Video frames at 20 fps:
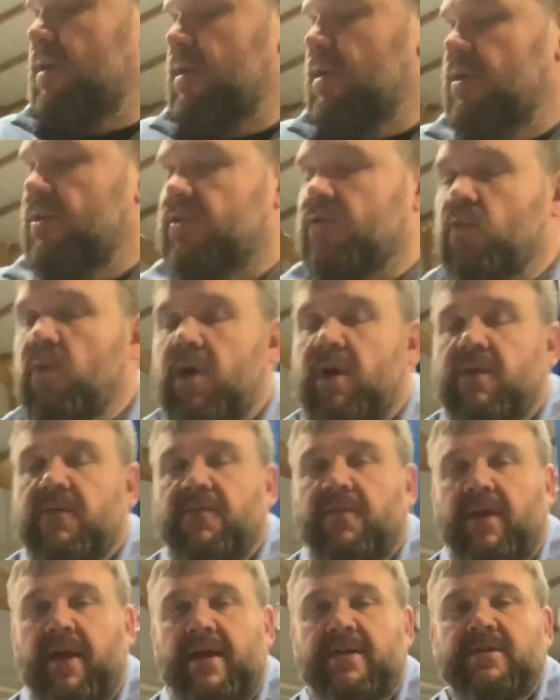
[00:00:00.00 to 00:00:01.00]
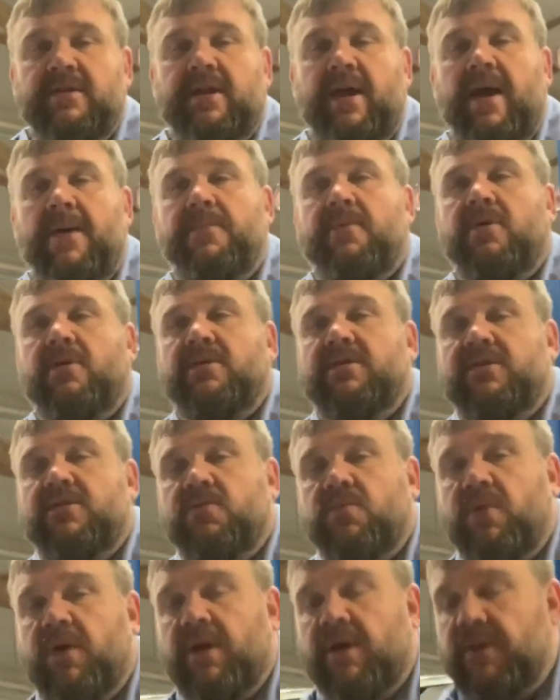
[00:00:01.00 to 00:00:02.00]
square to flange adapters as
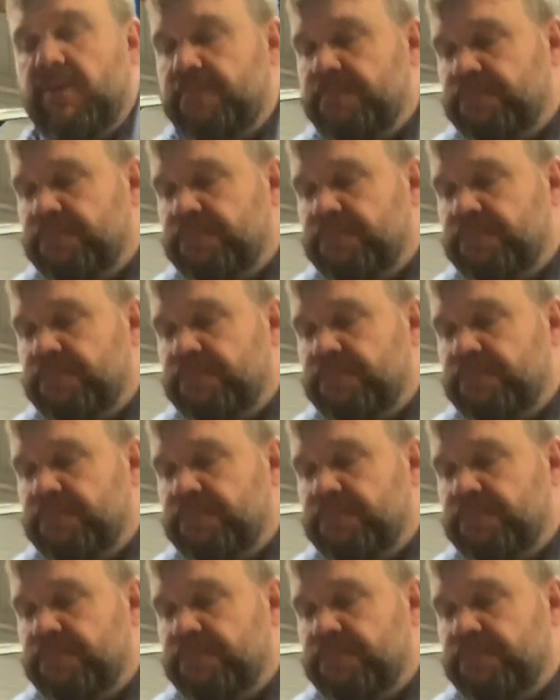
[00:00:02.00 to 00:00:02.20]
well.